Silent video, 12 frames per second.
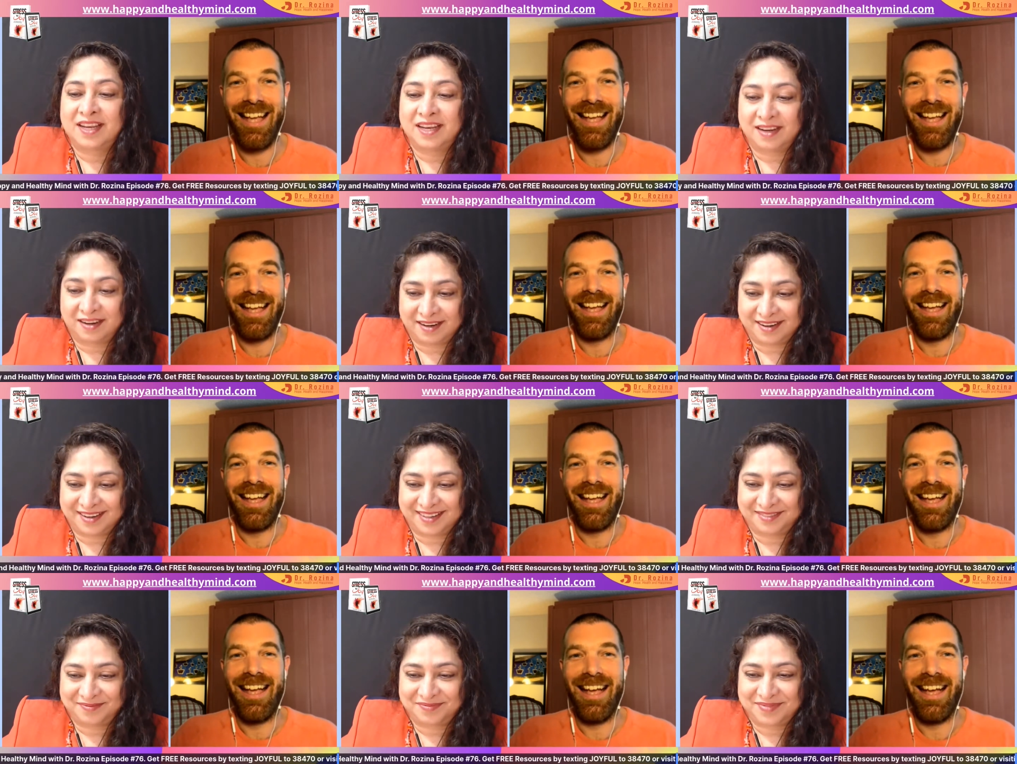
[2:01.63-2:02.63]
Speaker 1: learner.
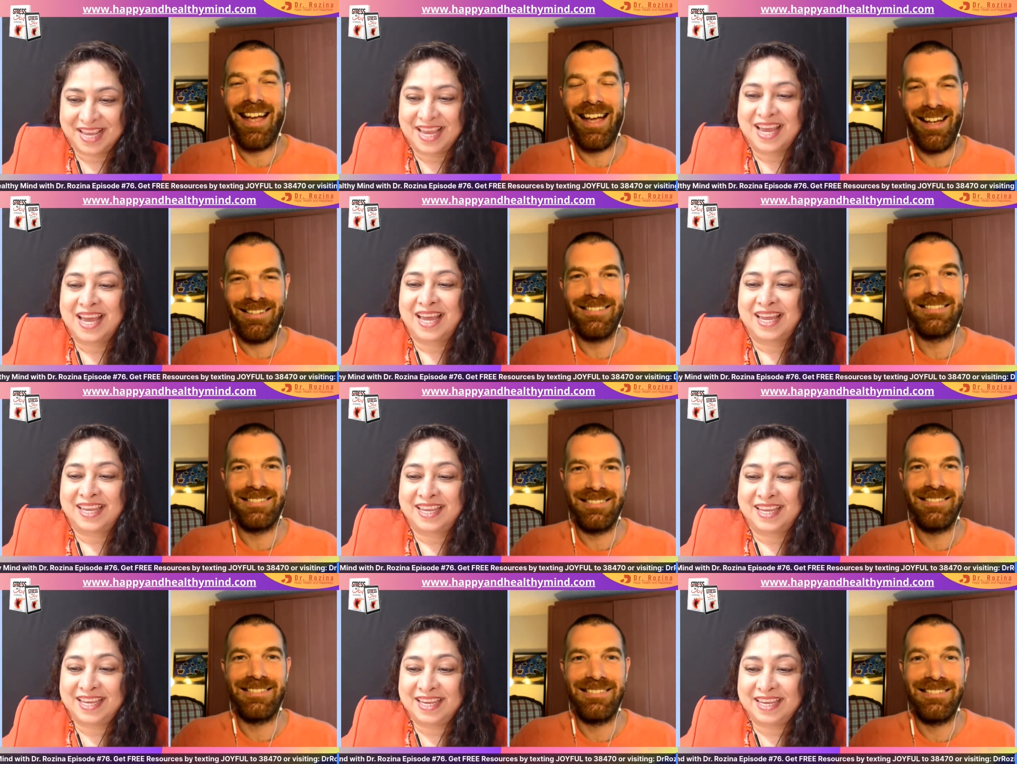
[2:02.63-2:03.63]

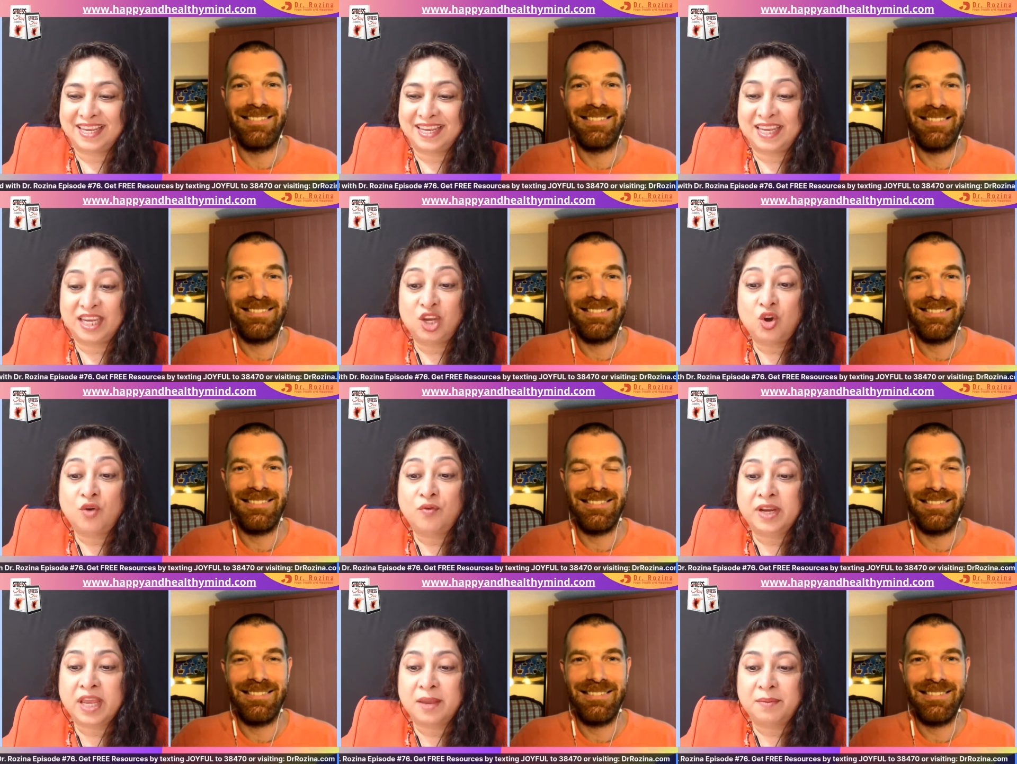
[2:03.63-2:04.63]
He, he
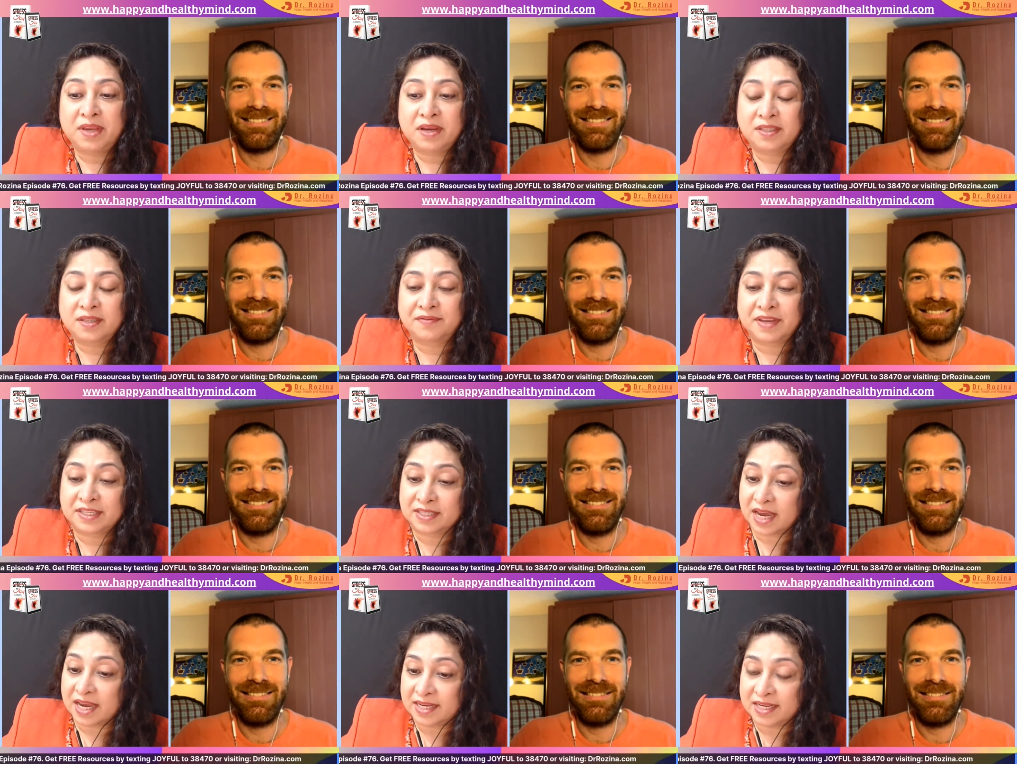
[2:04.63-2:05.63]
overcame years of
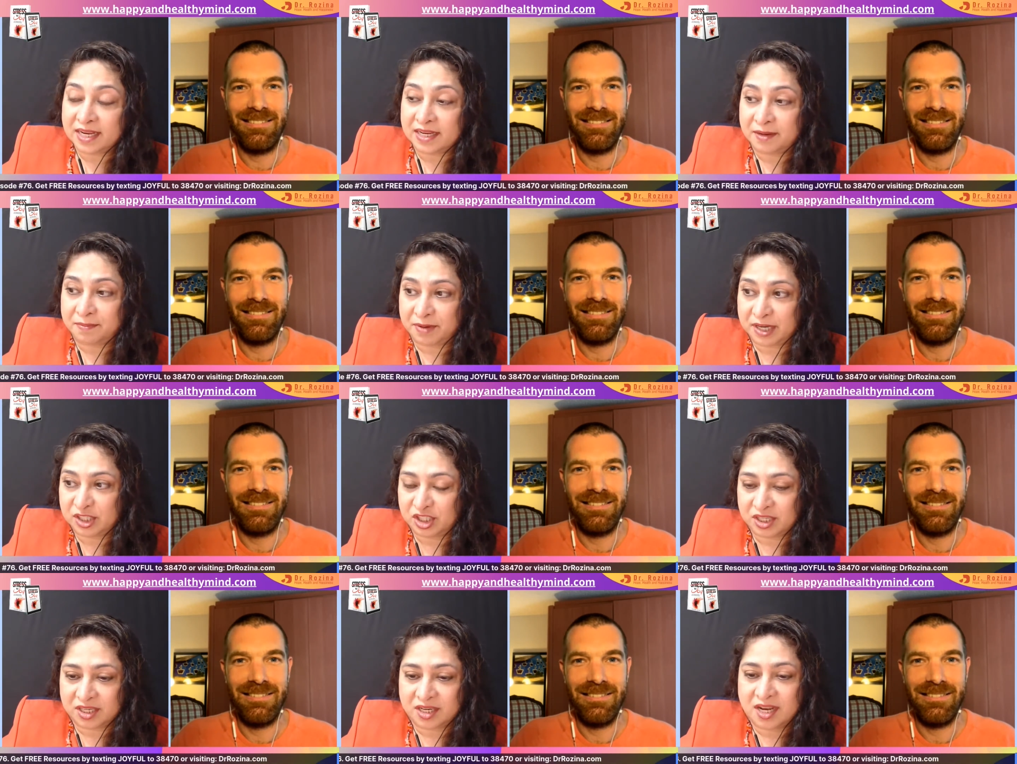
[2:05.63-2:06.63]
anxiety and
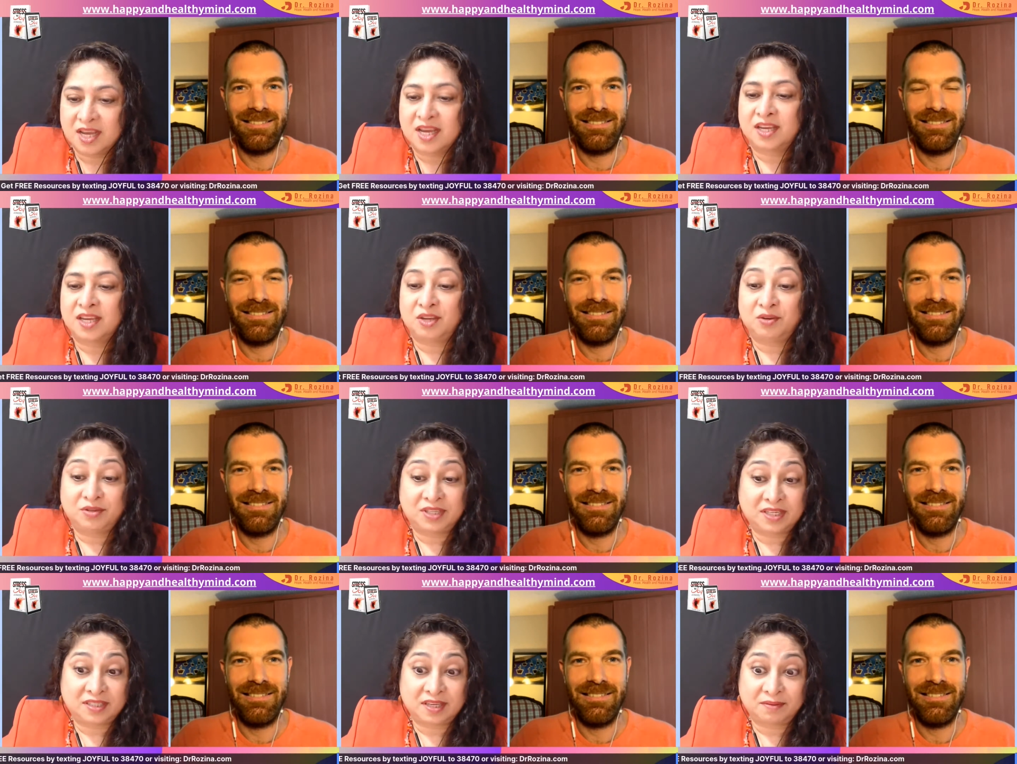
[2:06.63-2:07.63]
depression
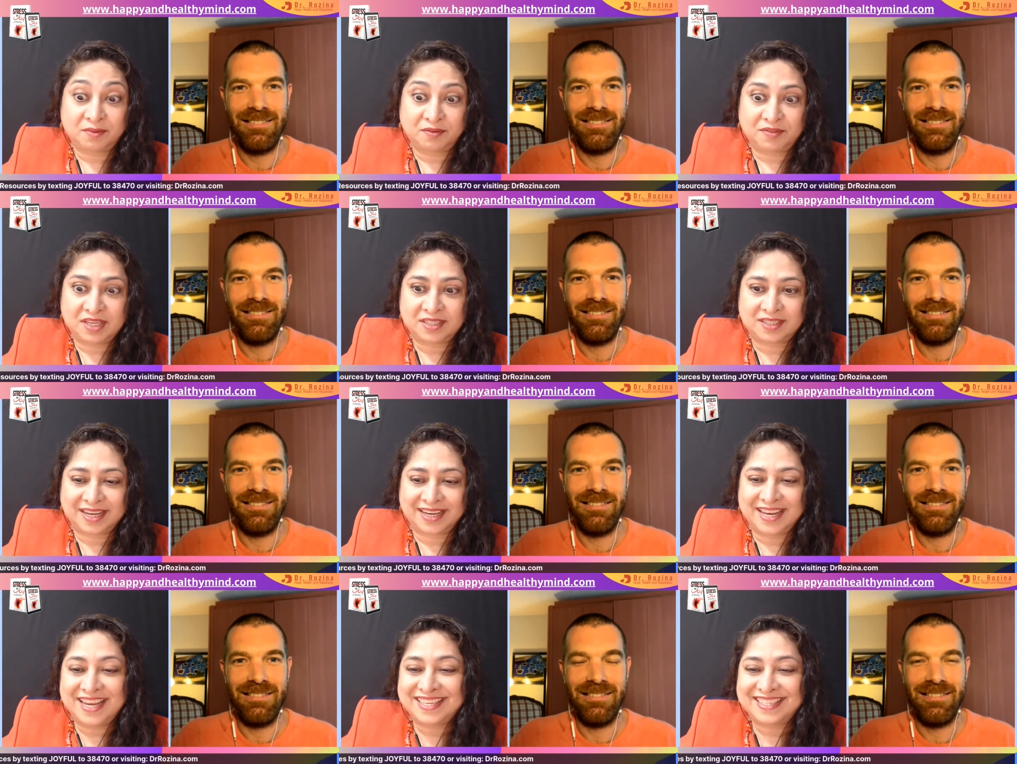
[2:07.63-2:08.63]
using some of these
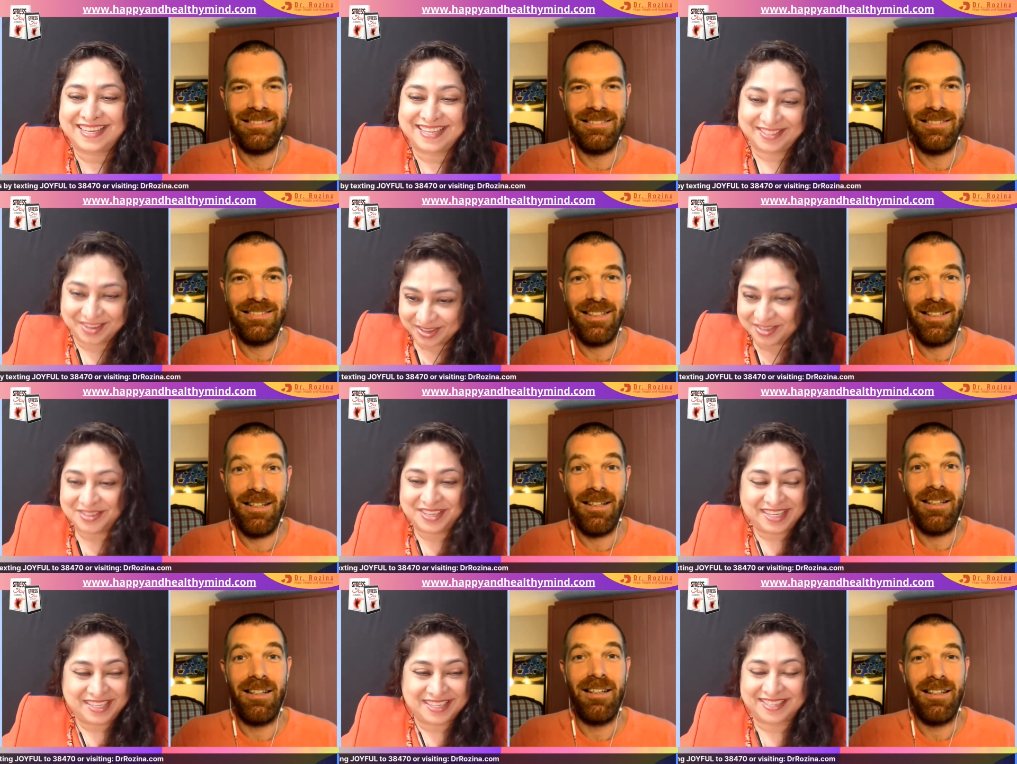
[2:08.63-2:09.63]
techniques that he's going to
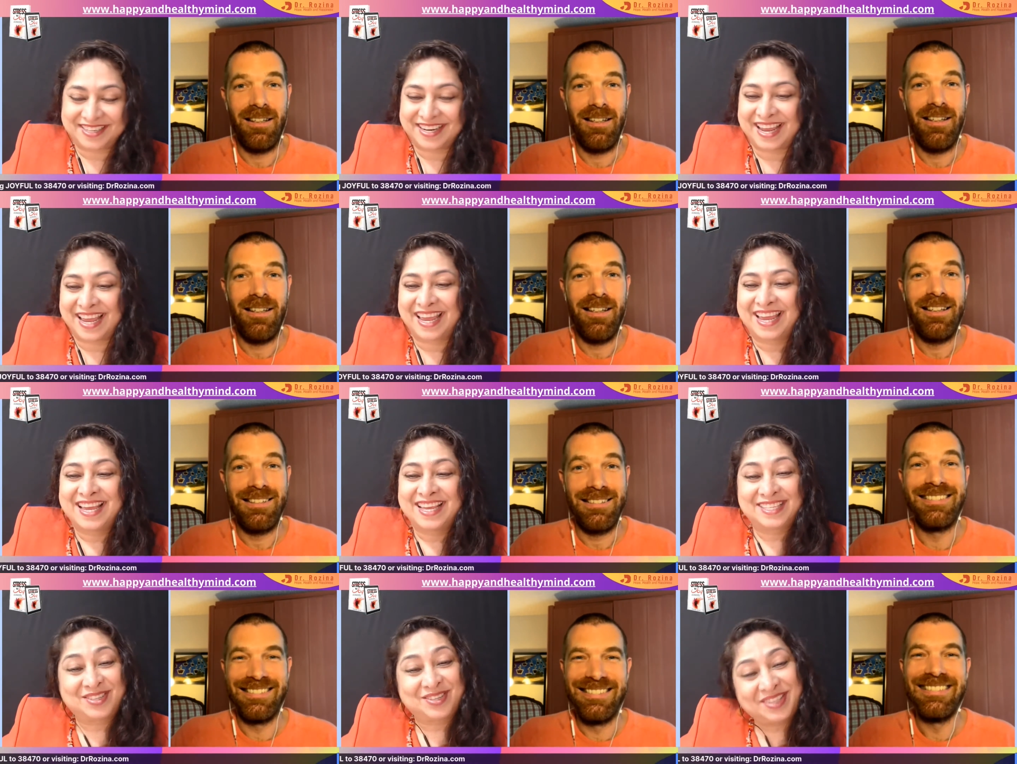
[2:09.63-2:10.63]
teach us today.
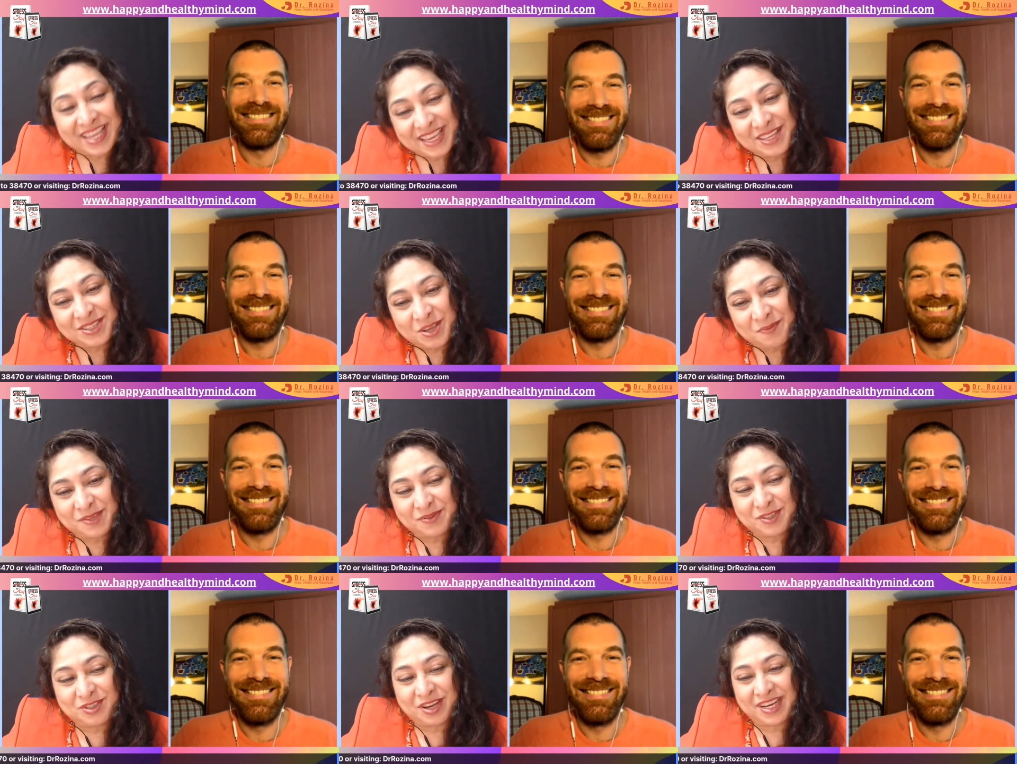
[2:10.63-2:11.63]
So, thank you so much for
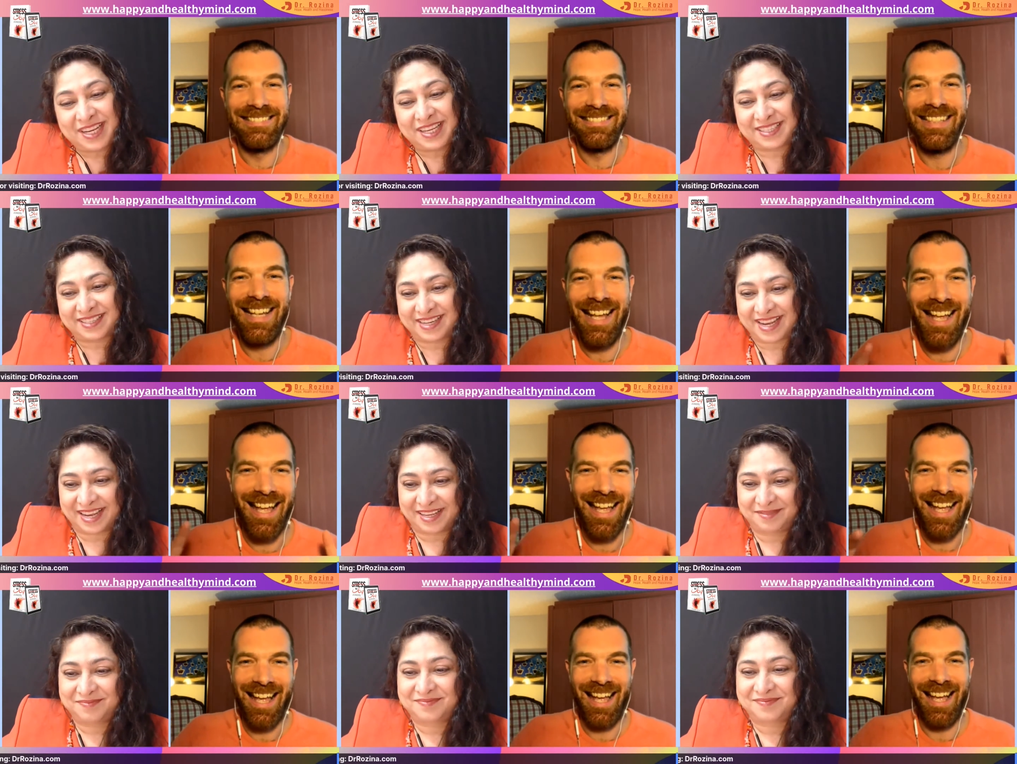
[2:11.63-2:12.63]
joining us today.